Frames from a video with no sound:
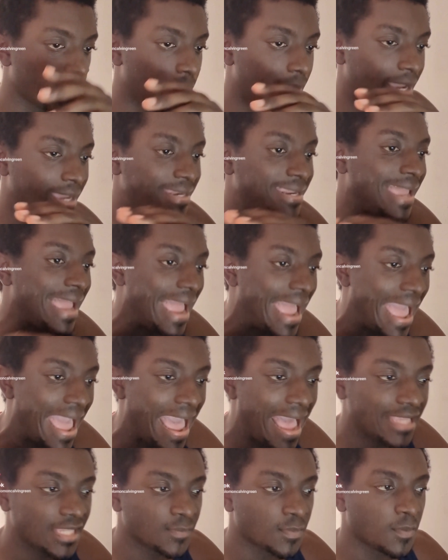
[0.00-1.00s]
man
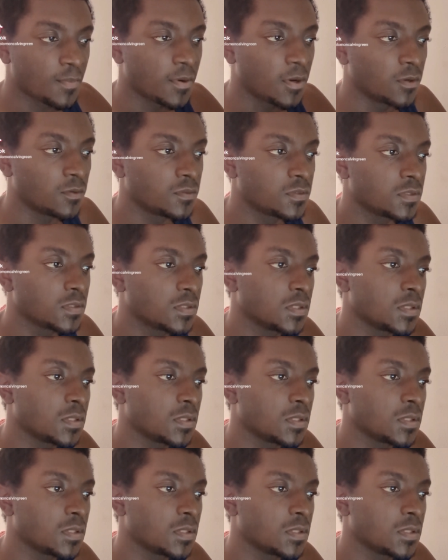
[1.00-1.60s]
hasn't proposed.